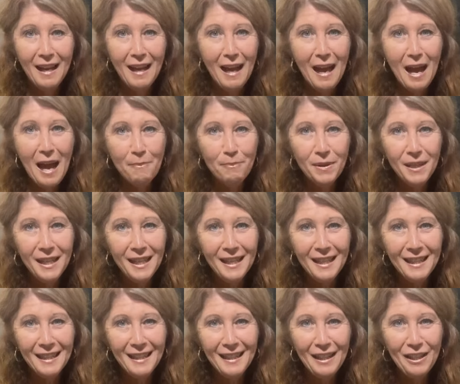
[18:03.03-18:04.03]

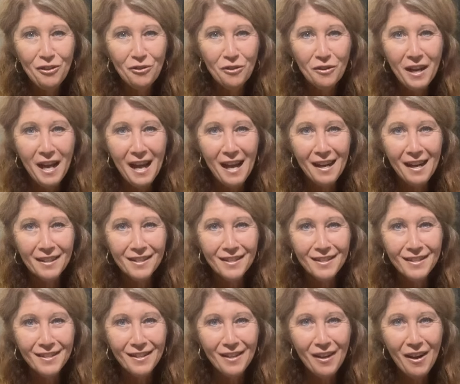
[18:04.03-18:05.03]
happening in your
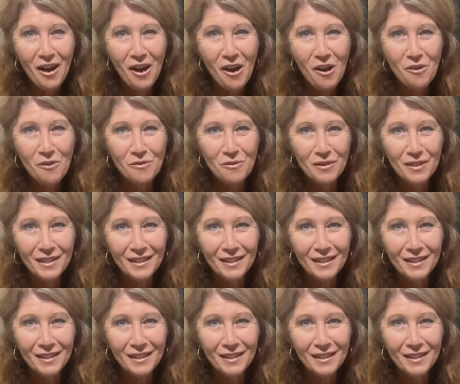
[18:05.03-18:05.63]
household.